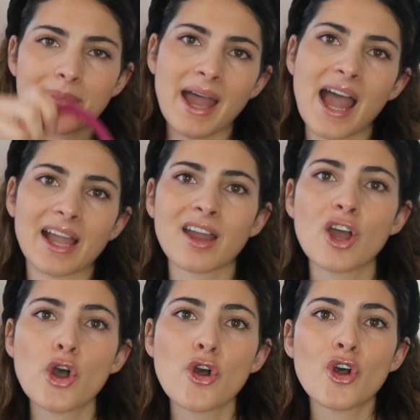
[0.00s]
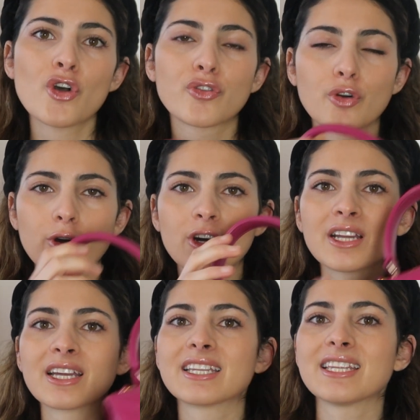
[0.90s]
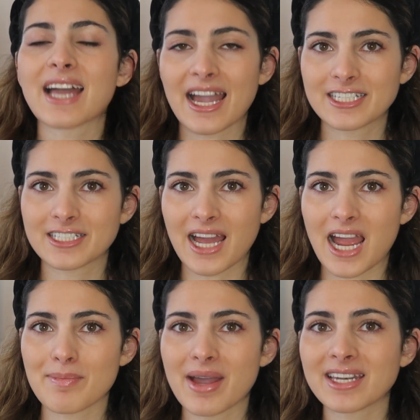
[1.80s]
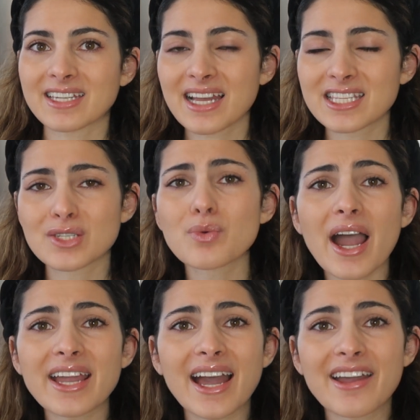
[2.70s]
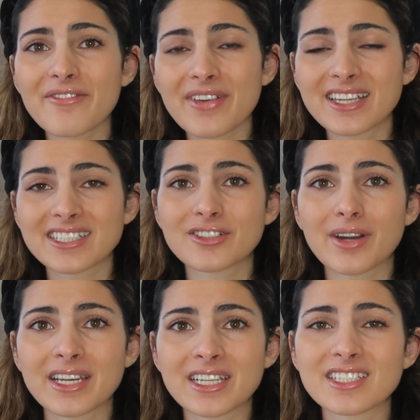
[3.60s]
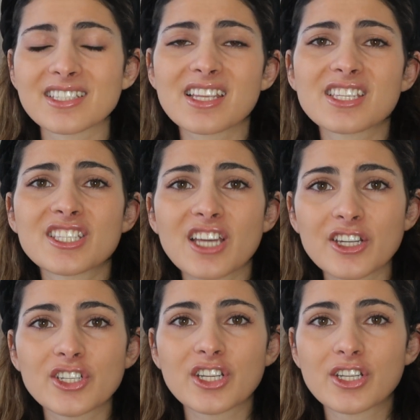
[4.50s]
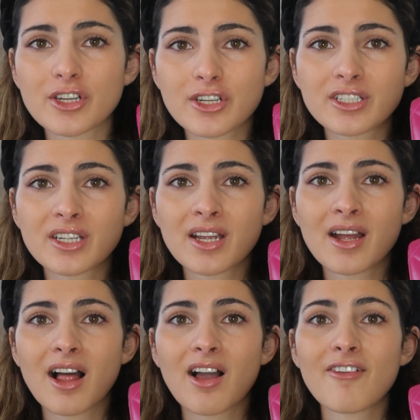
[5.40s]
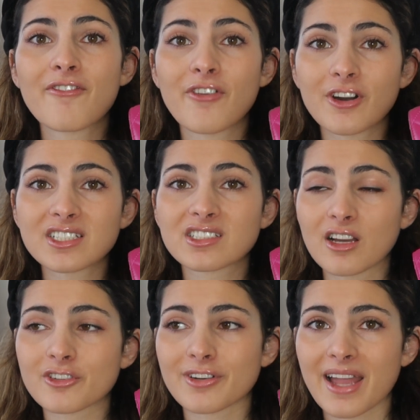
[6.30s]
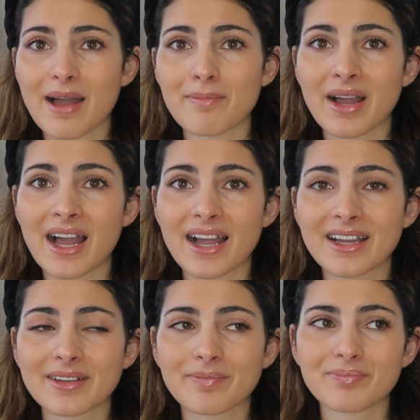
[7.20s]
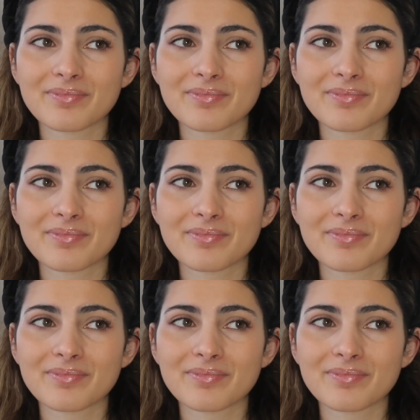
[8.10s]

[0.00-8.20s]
bag for the night time. And that's why I think the Trendy is such a good first luxury handbag.